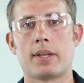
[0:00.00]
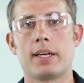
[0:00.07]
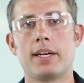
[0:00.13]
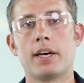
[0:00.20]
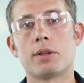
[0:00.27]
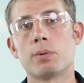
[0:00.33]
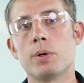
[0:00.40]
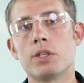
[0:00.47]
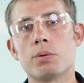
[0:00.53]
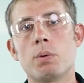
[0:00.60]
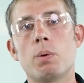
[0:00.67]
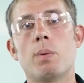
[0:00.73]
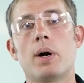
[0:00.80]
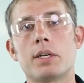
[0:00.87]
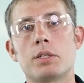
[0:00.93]
Now the reason
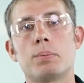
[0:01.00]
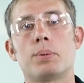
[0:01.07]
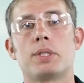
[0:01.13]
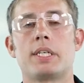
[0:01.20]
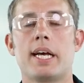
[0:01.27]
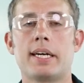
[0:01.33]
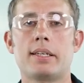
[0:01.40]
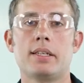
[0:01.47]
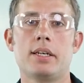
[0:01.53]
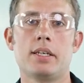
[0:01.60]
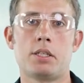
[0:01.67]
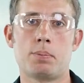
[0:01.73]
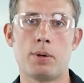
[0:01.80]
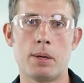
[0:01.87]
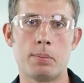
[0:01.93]
we want to protect
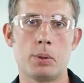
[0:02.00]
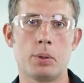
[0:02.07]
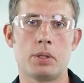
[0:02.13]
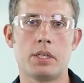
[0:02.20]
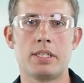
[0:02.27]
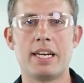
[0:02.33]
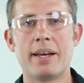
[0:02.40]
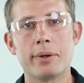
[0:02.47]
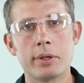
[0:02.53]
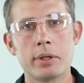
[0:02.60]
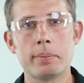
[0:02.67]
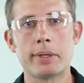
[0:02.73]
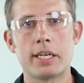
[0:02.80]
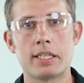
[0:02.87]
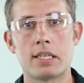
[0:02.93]
a spray booth is not
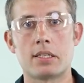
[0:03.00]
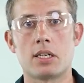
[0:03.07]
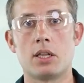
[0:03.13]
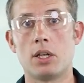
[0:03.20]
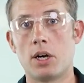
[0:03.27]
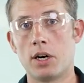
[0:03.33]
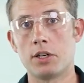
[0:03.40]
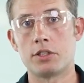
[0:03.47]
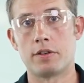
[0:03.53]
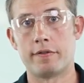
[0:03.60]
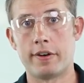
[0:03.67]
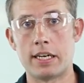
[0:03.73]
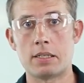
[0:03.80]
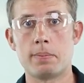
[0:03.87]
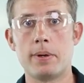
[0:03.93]
only because it's a large
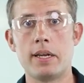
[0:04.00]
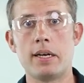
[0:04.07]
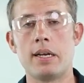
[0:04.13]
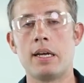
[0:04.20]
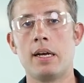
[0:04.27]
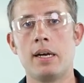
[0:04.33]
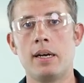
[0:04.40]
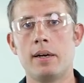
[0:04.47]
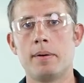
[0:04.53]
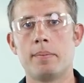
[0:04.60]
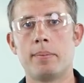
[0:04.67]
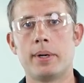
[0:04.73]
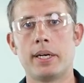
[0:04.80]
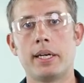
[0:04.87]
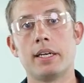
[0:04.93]
investment,
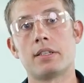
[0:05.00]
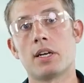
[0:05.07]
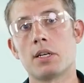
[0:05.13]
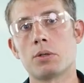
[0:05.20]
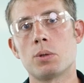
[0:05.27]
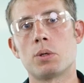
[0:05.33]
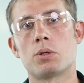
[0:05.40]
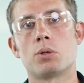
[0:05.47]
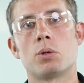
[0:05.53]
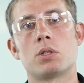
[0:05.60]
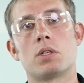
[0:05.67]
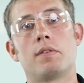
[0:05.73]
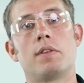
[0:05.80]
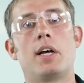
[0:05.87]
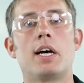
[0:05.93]
but it's also a
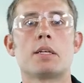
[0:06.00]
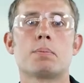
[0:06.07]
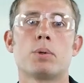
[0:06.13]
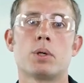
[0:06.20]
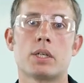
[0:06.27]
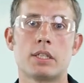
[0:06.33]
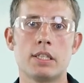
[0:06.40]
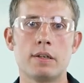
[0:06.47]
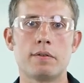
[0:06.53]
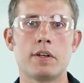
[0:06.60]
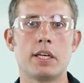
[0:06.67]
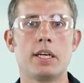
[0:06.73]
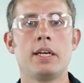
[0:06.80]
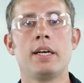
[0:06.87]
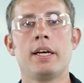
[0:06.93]
source of lost
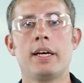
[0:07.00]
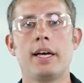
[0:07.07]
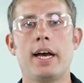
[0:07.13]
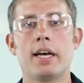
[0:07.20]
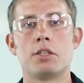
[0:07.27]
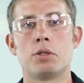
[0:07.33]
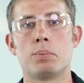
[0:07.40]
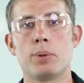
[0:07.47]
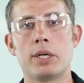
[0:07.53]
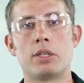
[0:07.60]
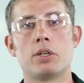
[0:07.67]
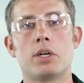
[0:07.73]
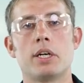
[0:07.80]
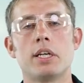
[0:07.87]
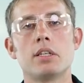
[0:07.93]
productivity as you bring
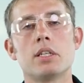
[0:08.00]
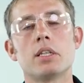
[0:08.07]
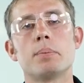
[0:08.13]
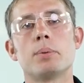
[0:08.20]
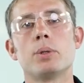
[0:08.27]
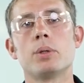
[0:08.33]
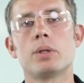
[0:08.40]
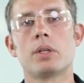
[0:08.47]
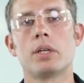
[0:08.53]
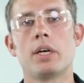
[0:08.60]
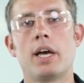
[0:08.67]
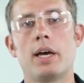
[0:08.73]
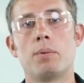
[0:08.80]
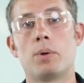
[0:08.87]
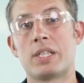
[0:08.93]
dirt into the booth,
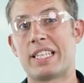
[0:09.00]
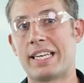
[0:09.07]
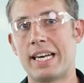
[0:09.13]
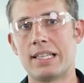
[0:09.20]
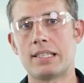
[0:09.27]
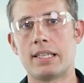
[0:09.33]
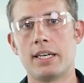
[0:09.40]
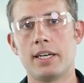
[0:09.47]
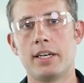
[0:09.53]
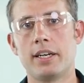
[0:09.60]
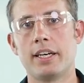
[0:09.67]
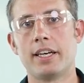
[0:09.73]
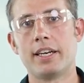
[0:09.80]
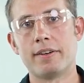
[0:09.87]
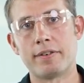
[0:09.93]
and once it gets
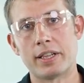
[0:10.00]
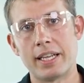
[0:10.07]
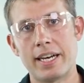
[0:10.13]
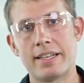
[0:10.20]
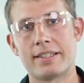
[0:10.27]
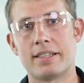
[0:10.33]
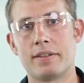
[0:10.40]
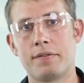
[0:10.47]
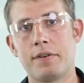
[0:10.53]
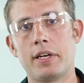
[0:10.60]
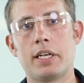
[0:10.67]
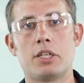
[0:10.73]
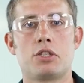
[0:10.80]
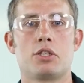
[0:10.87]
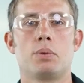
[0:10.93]
there, if it lands in the
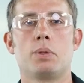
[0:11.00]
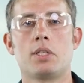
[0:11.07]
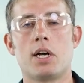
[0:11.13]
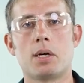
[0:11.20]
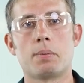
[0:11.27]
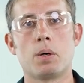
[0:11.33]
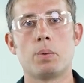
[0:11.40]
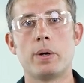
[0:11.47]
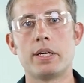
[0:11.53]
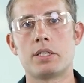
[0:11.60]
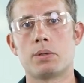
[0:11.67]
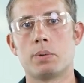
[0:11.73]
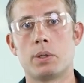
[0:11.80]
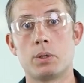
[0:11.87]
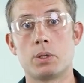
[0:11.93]
finish. So we'll talk about
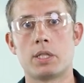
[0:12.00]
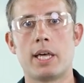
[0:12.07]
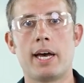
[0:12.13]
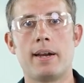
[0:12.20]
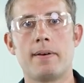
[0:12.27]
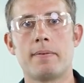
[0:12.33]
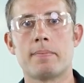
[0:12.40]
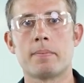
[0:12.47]
ways to reduce that.